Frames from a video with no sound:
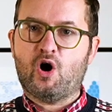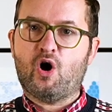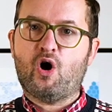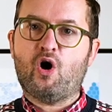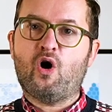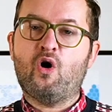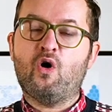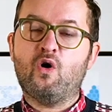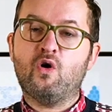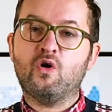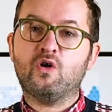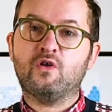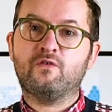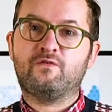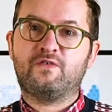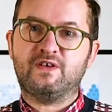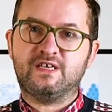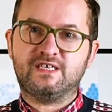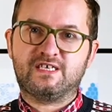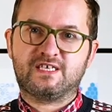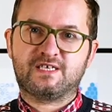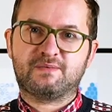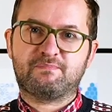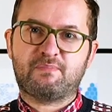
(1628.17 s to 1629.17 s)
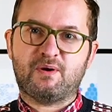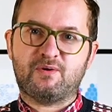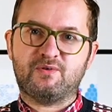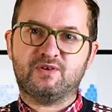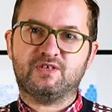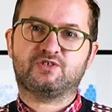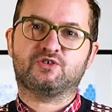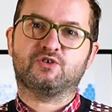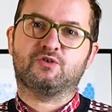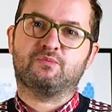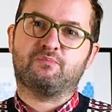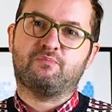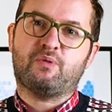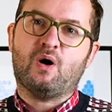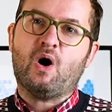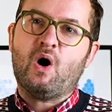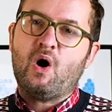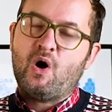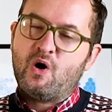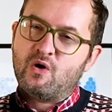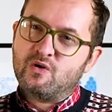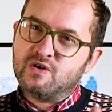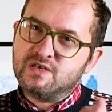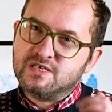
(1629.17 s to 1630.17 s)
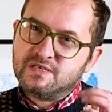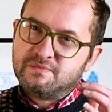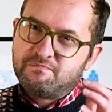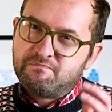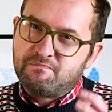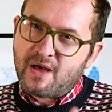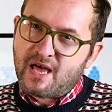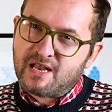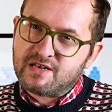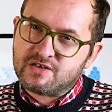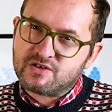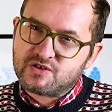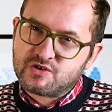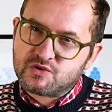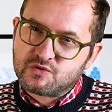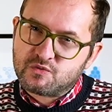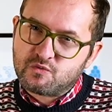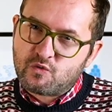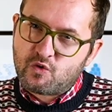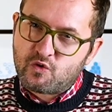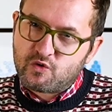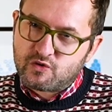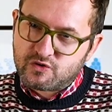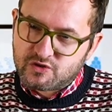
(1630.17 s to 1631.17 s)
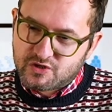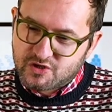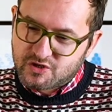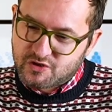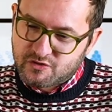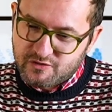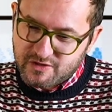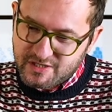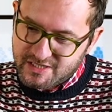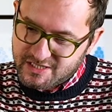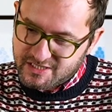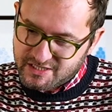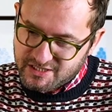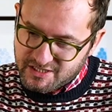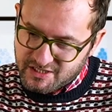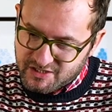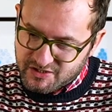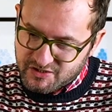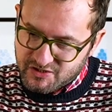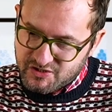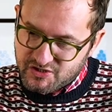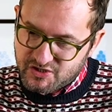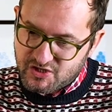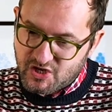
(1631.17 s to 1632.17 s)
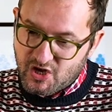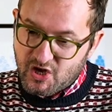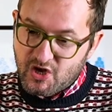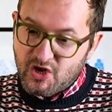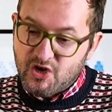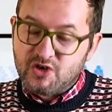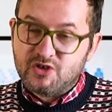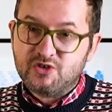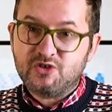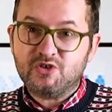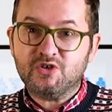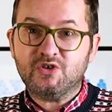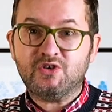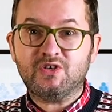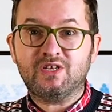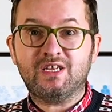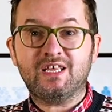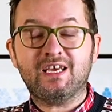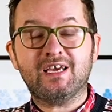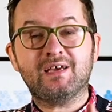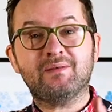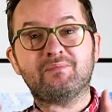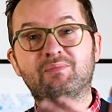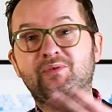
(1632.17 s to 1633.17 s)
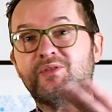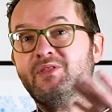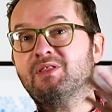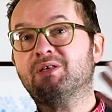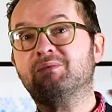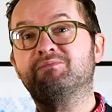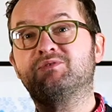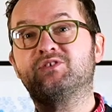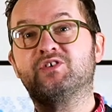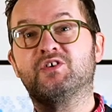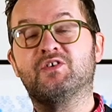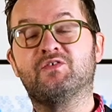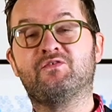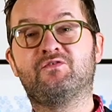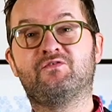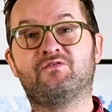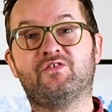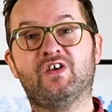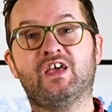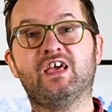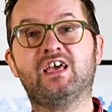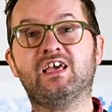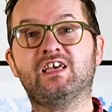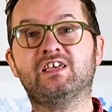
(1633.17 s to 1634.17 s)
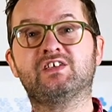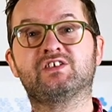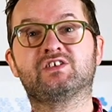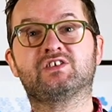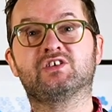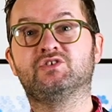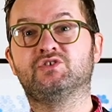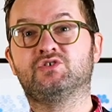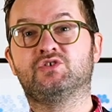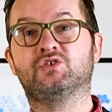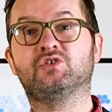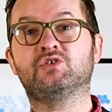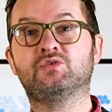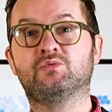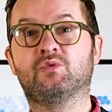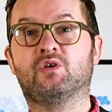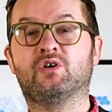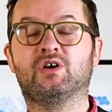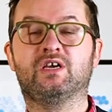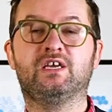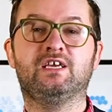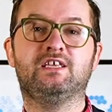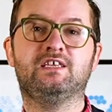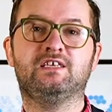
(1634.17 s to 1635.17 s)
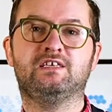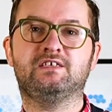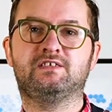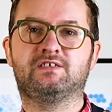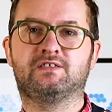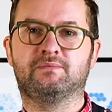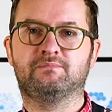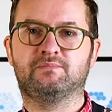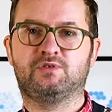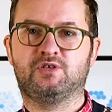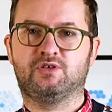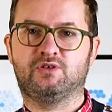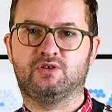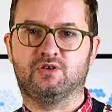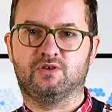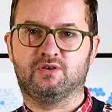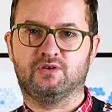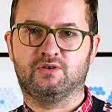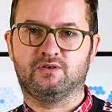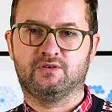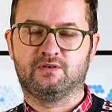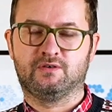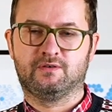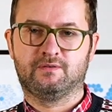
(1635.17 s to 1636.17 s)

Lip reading: All of his spiritual power is bent towards Christians to enable them to face and do what he needs them to do.